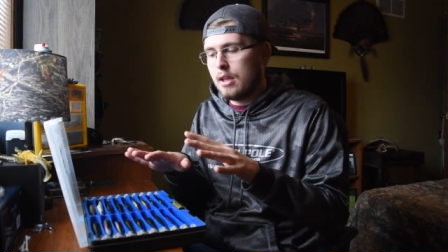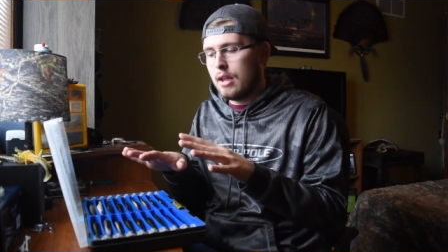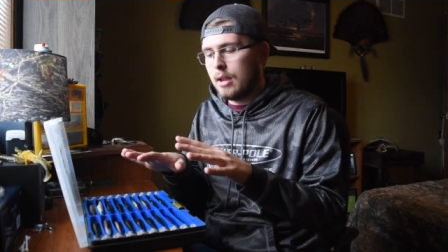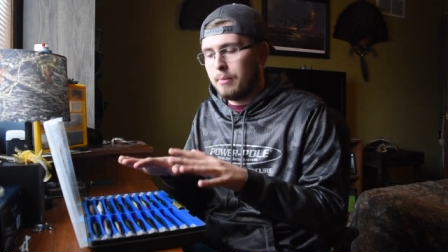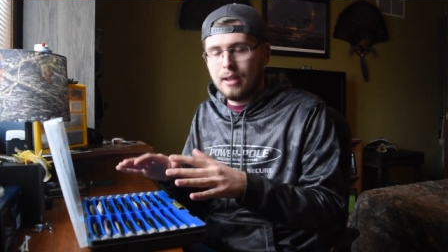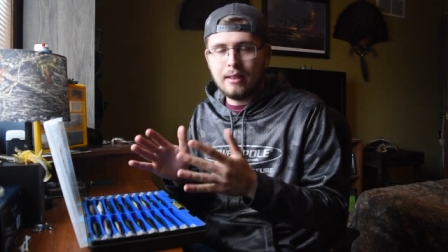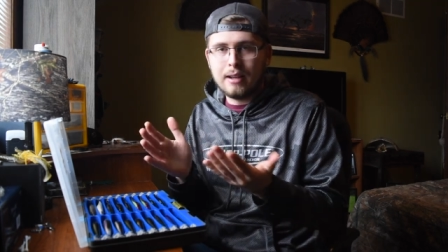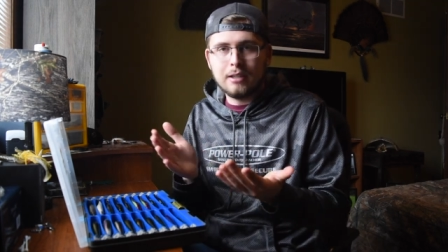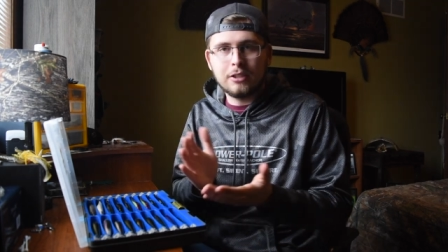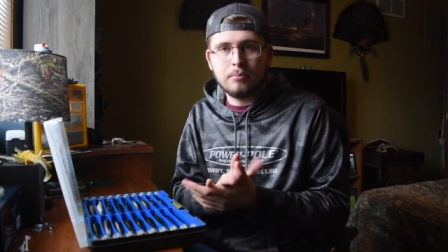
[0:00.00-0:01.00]
a bait that
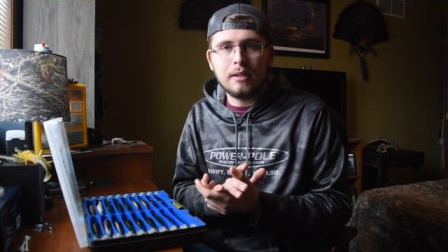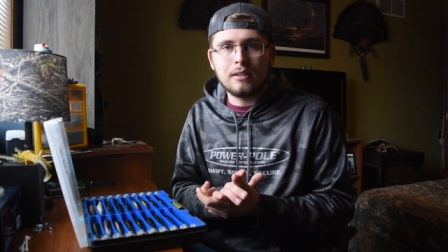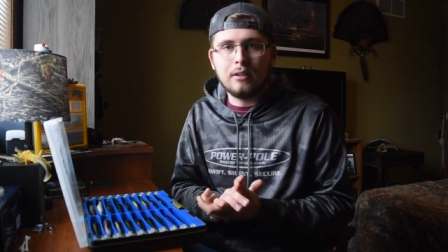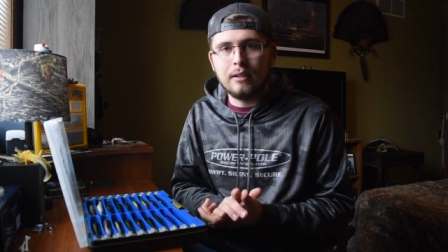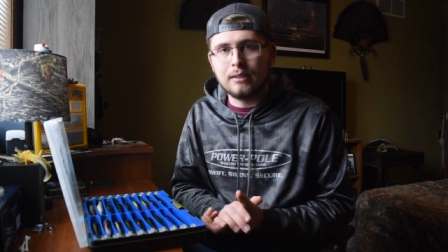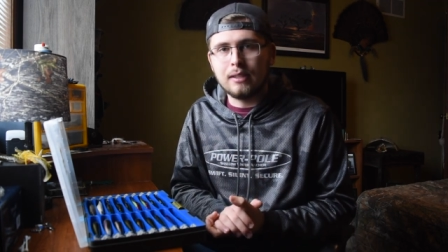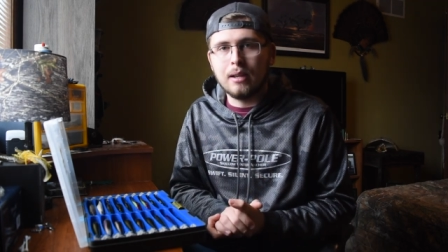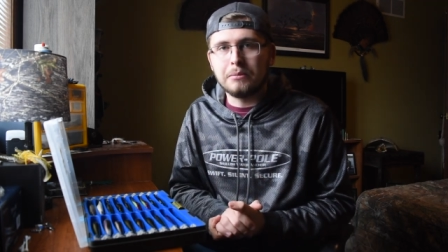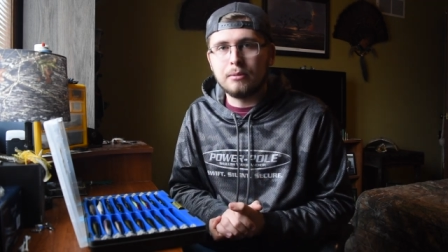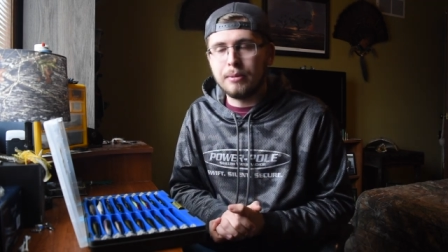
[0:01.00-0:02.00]
catches basically the
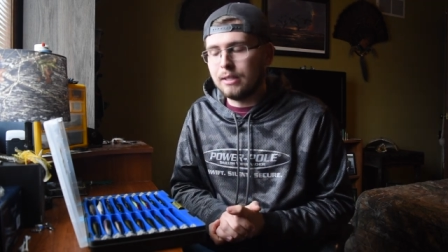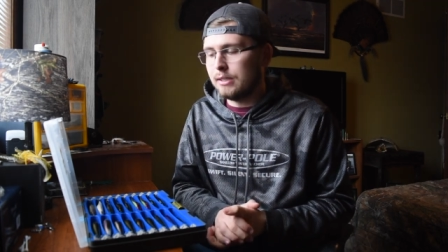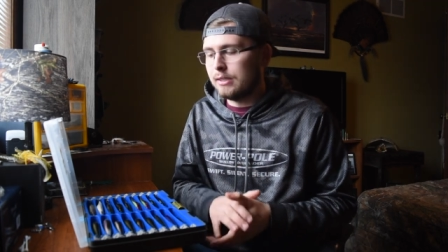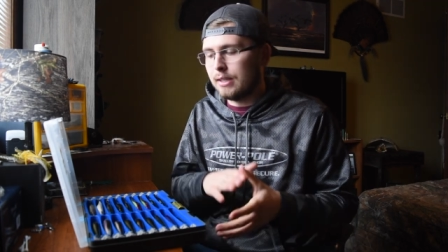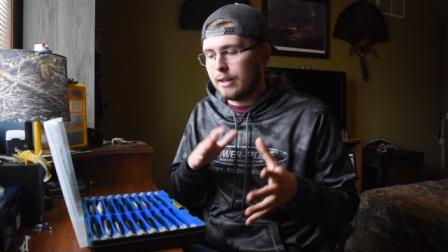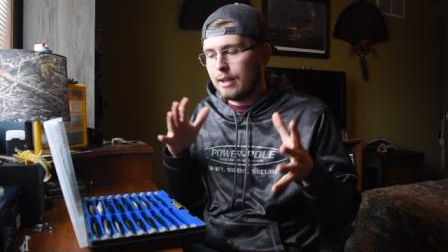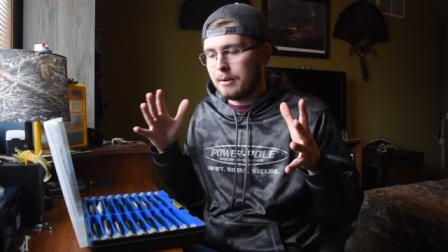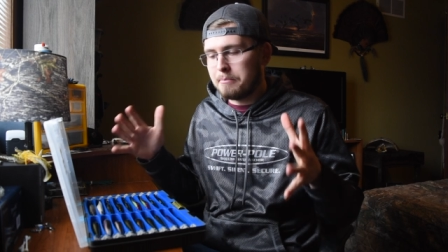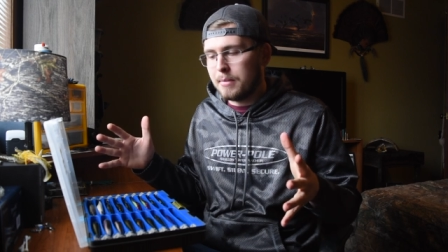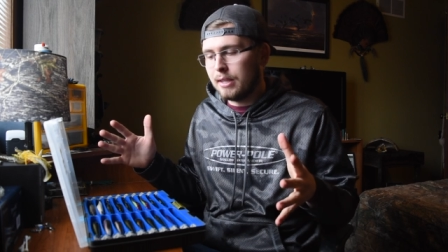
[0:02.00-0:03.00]
same species, that kind
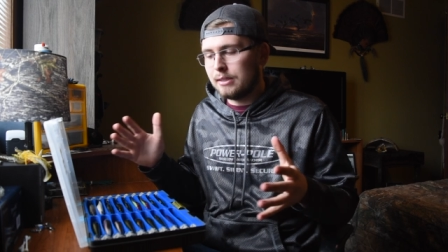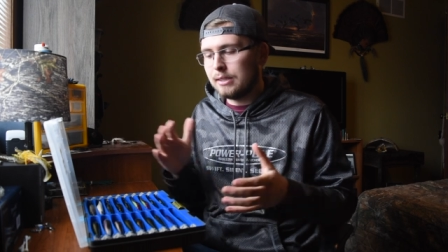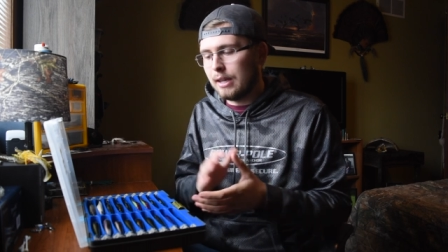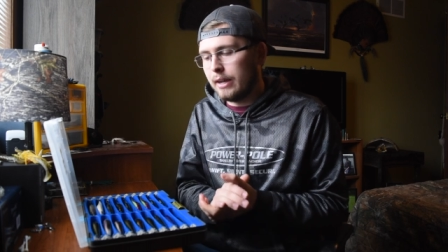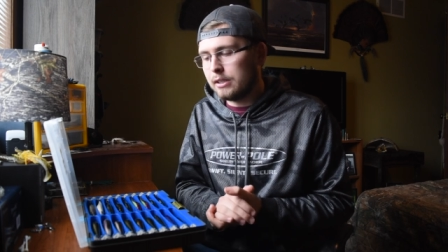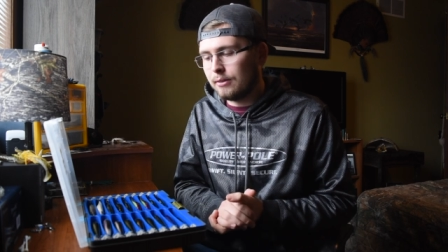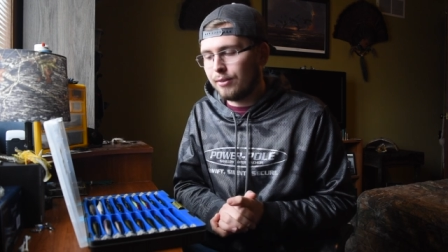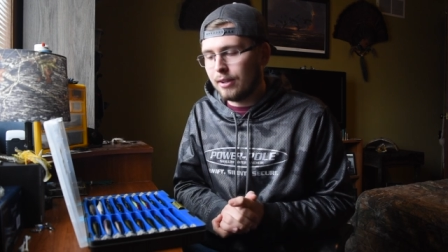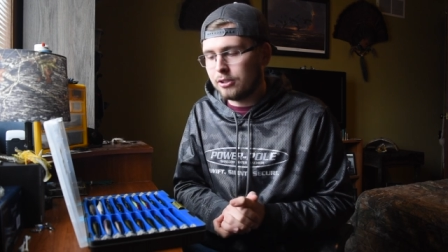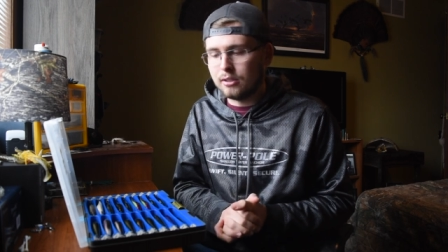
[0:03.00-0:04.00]
of mid-sized
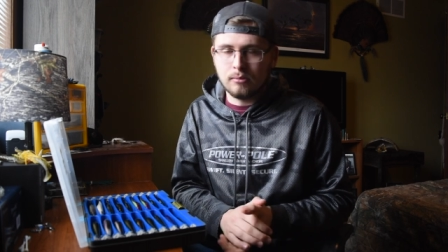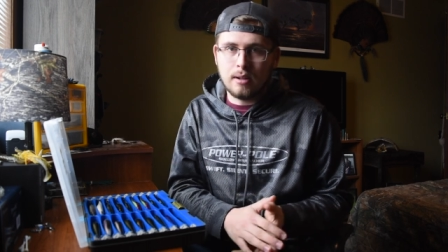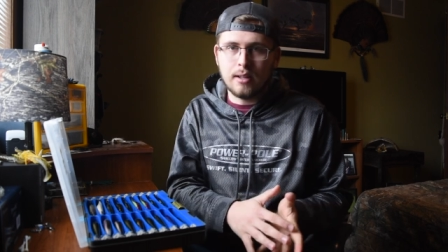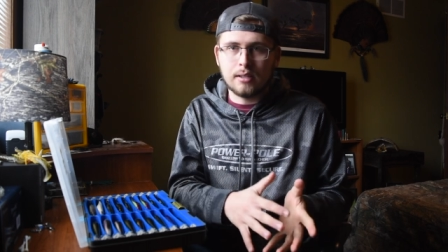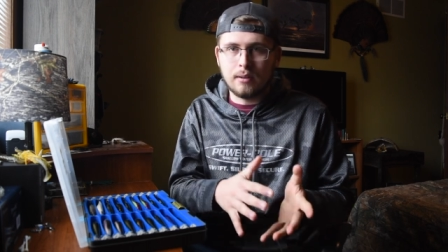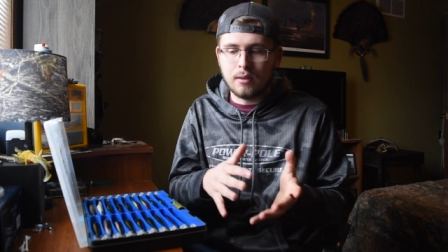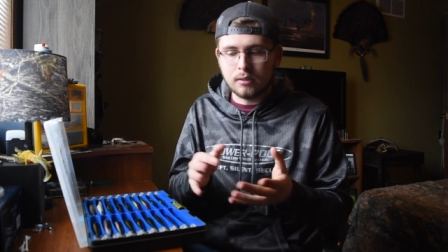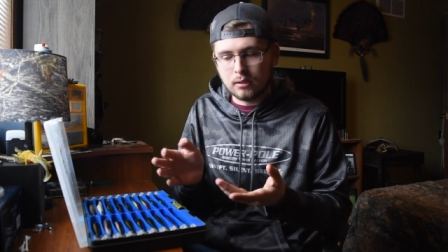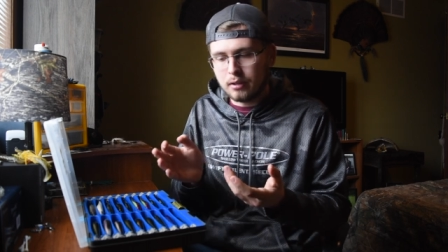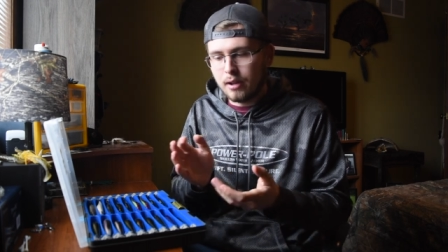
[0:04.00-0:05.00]
fish, as well as I've
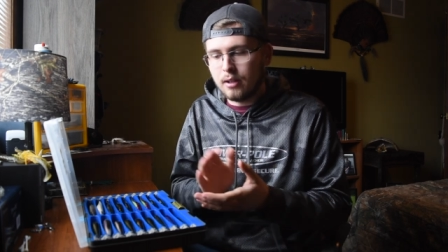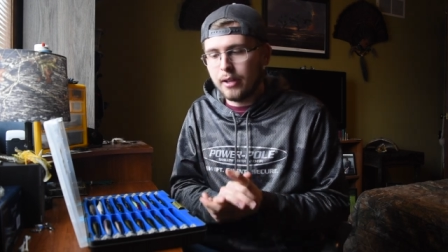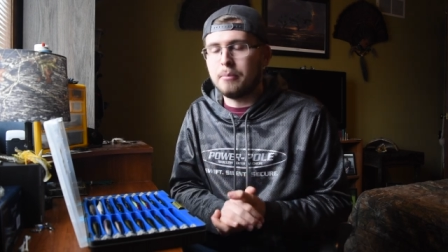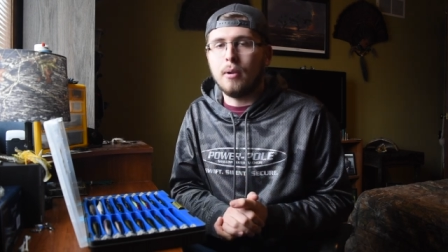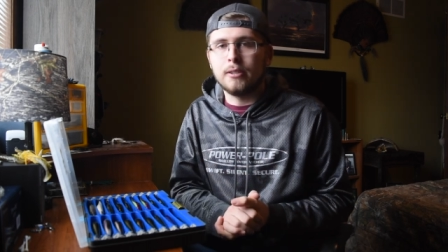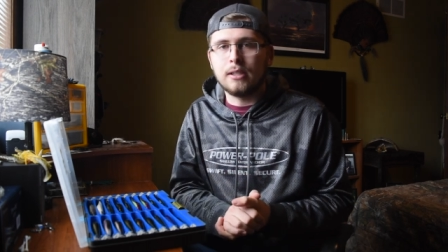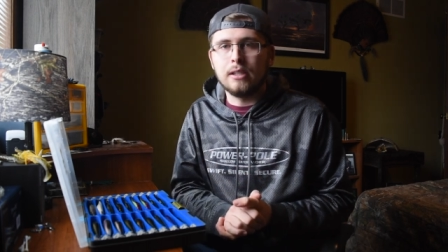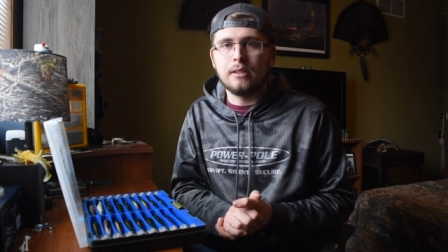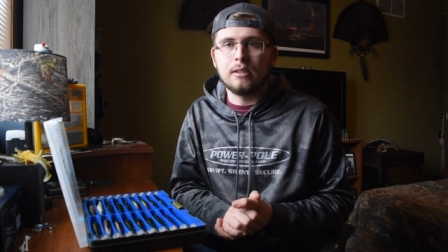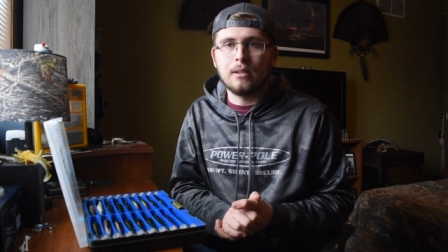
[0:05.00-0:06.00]
also caught like
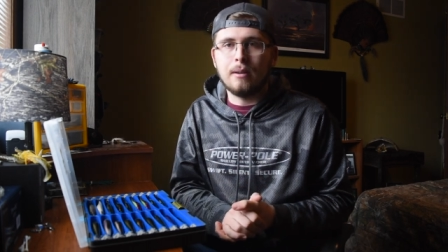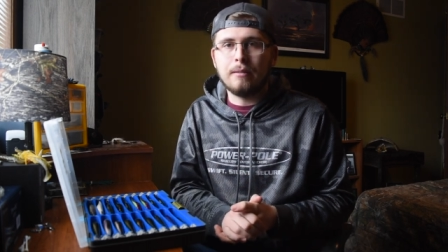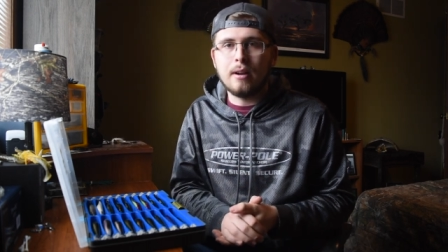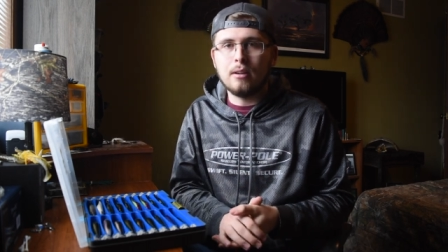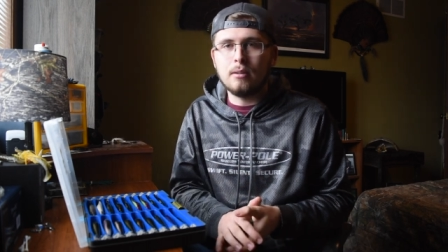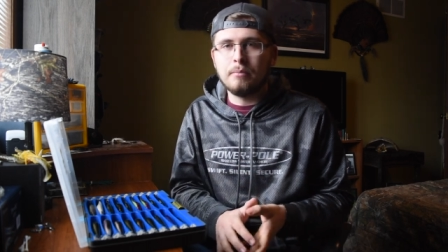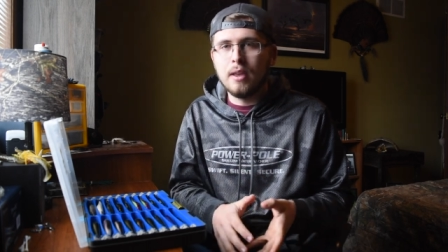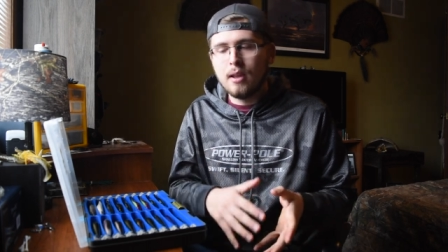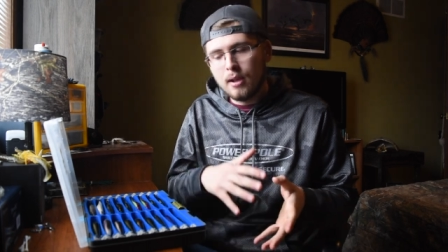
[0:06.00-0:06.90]
muskies and stuff on them,